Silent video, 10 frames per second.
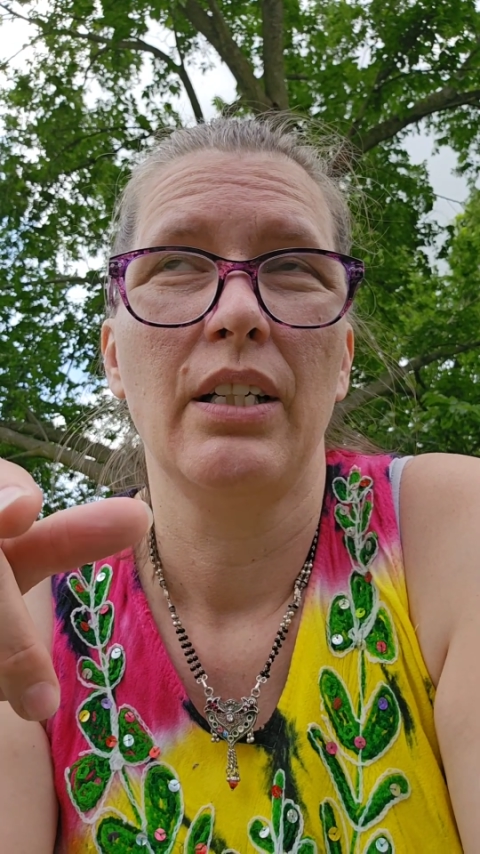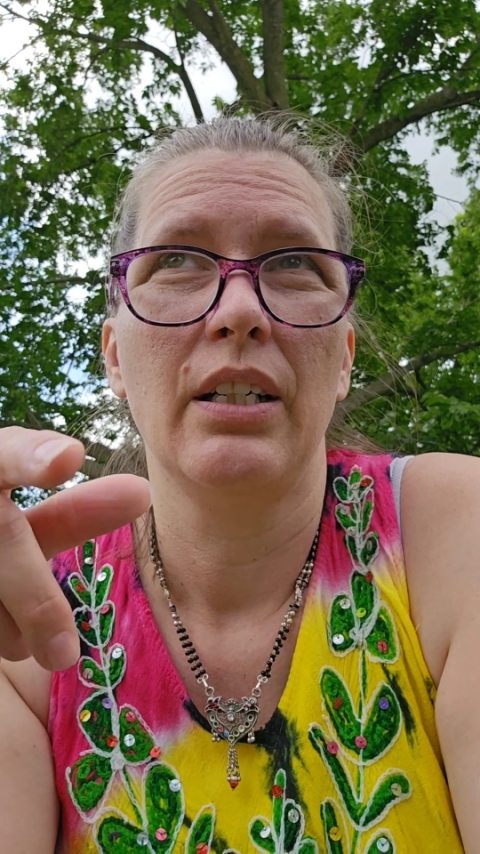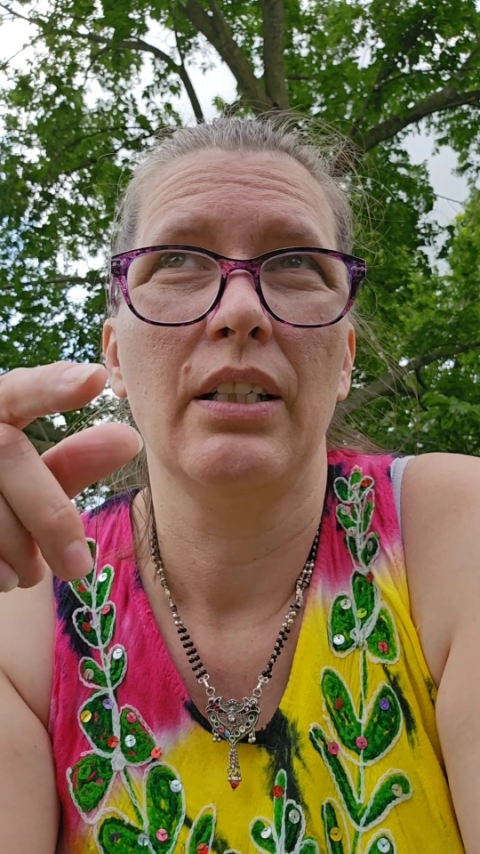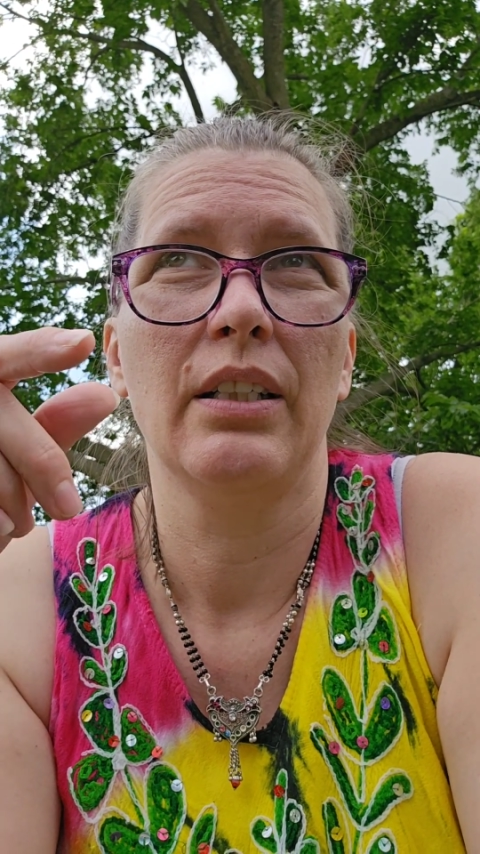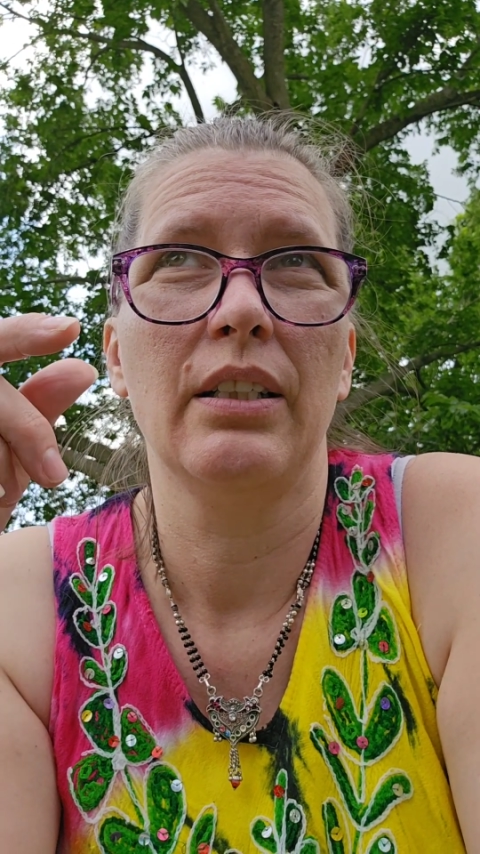
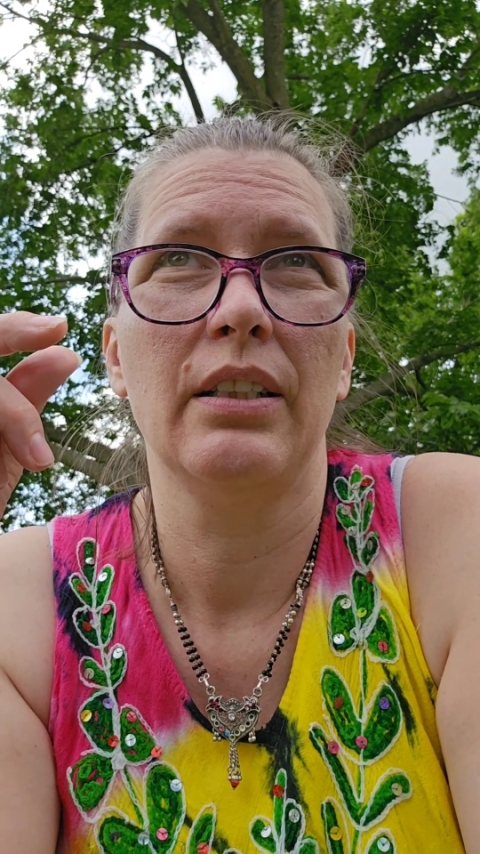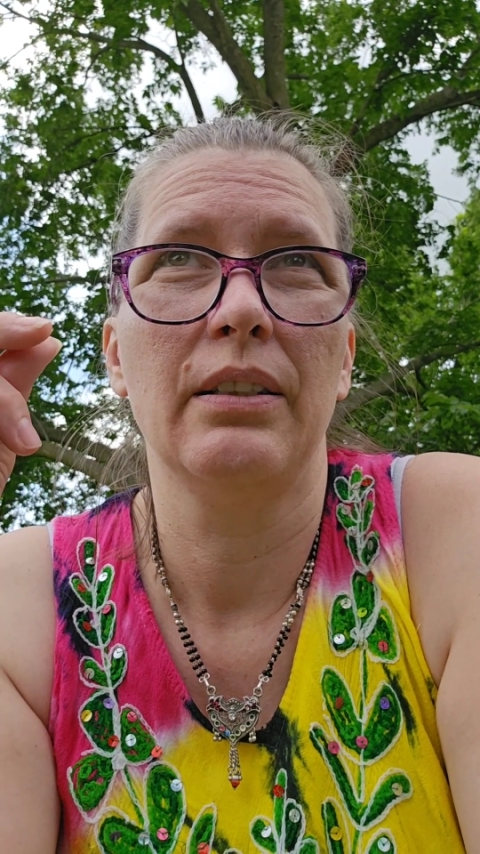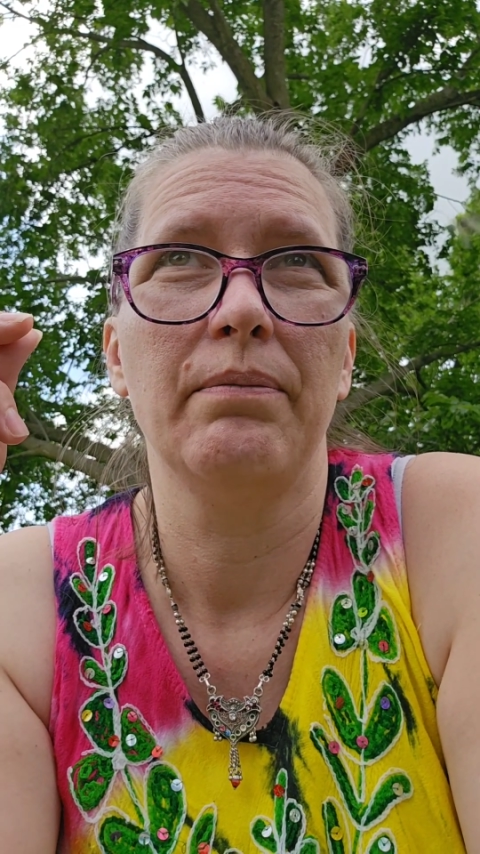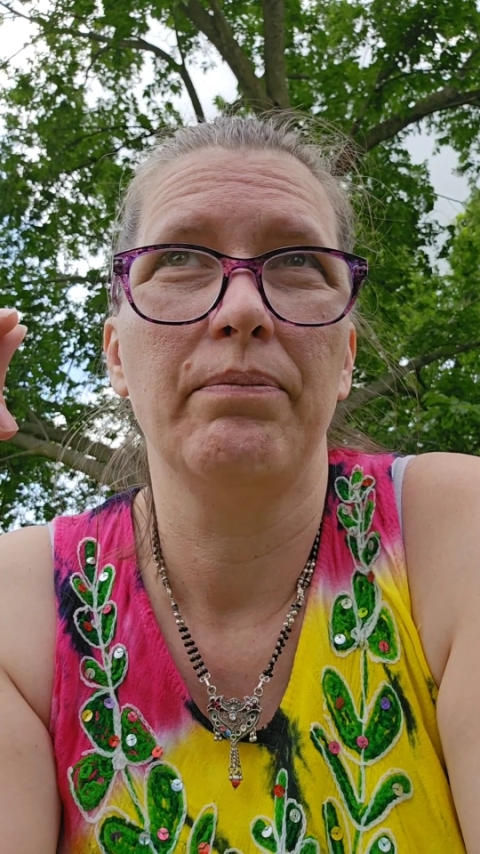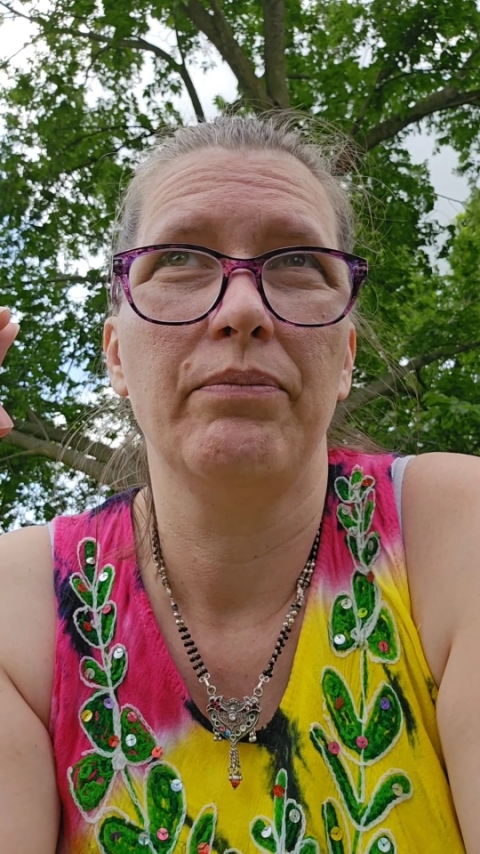
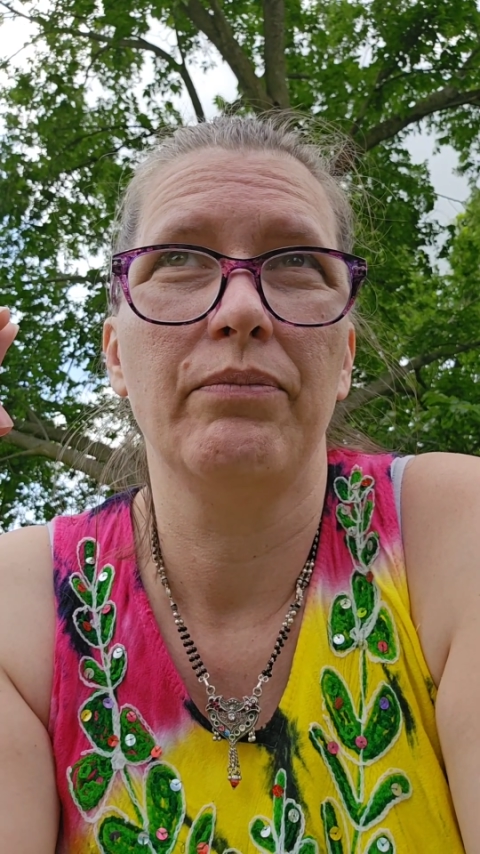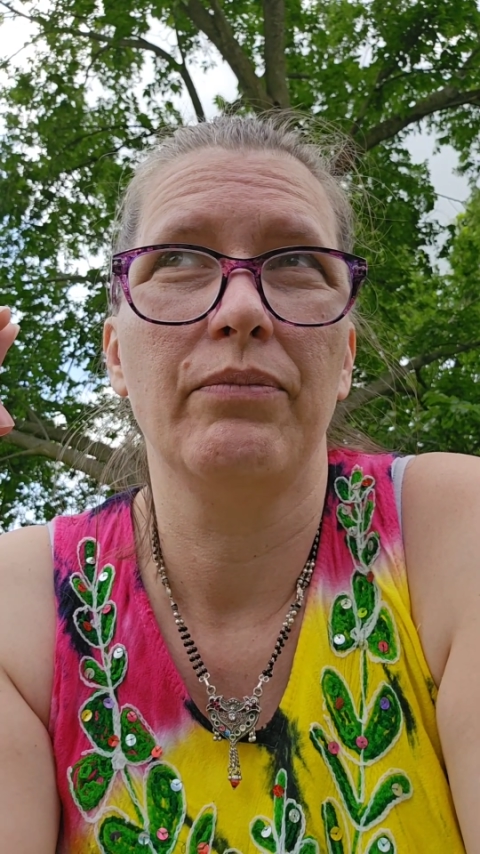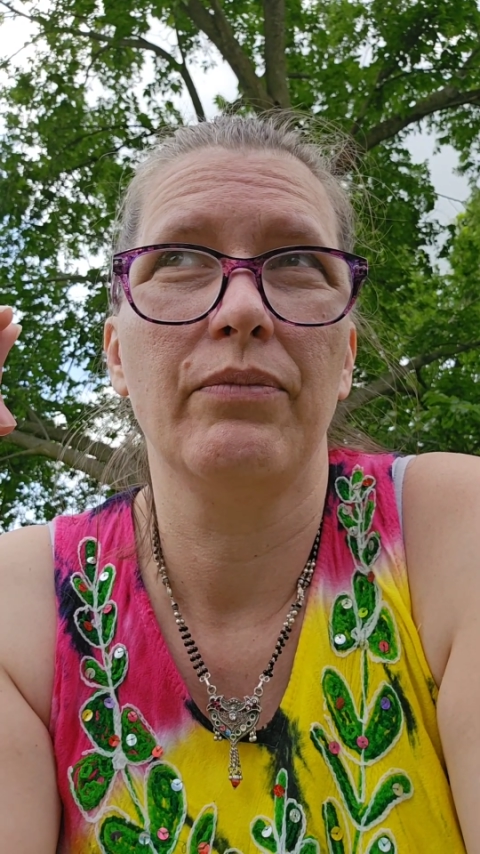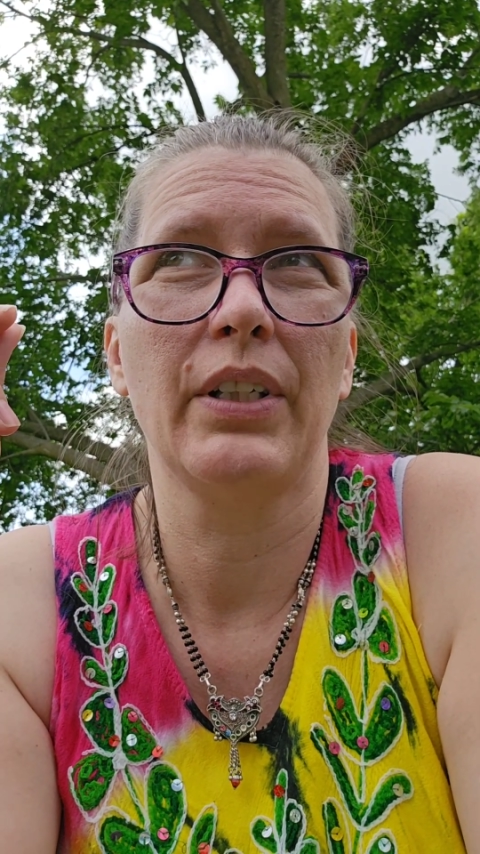the